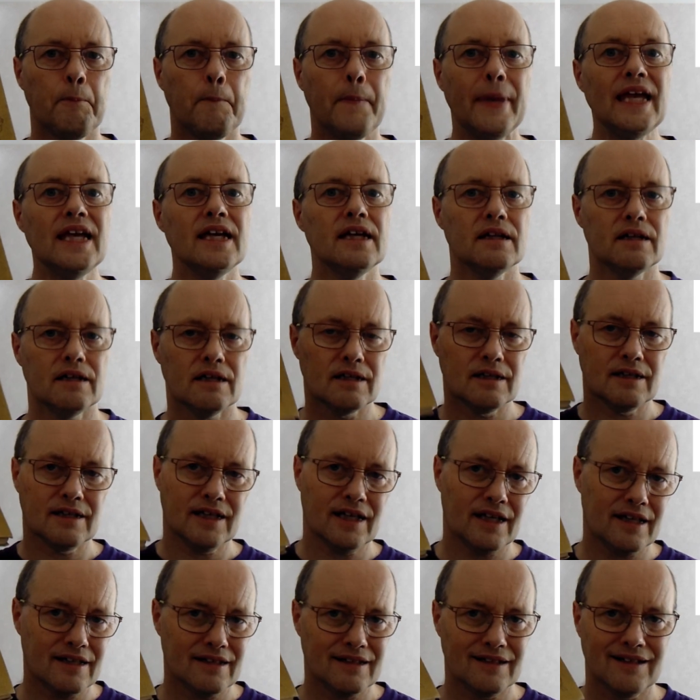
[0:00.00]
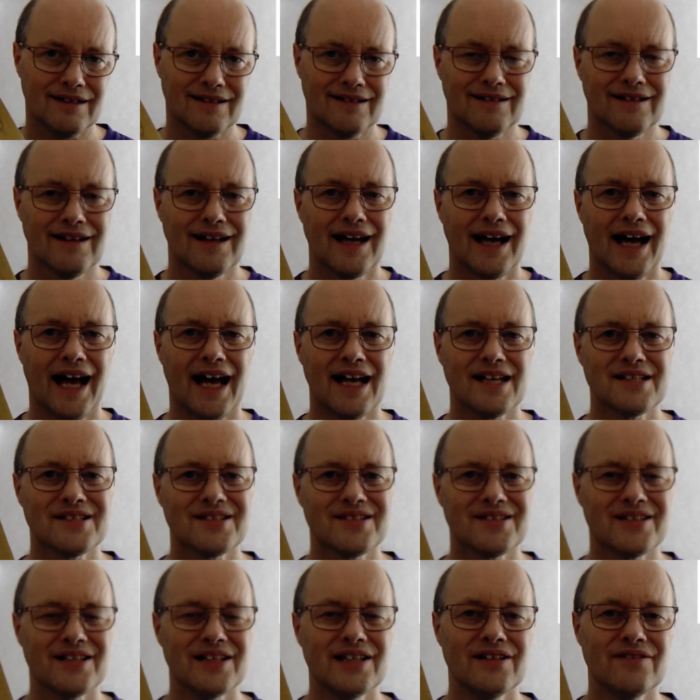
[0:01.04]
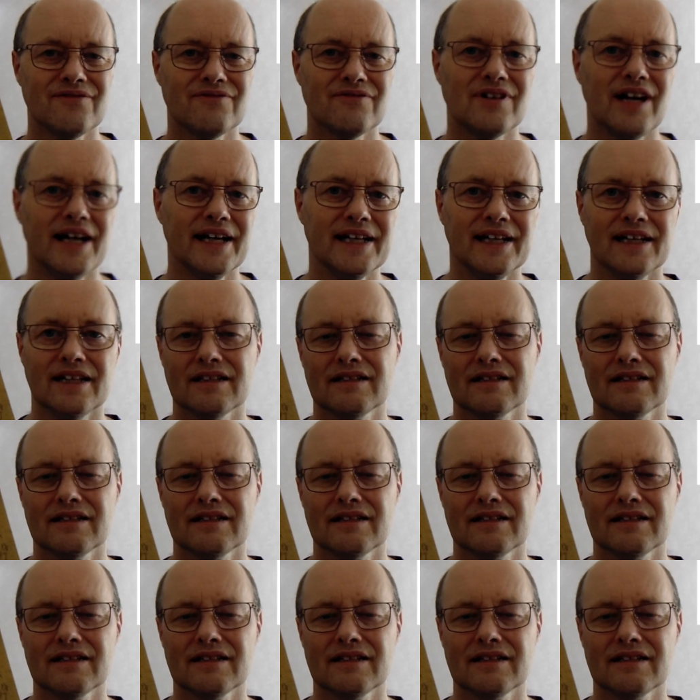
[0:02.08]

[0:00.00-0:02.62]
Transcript: bean in the Has Steve Read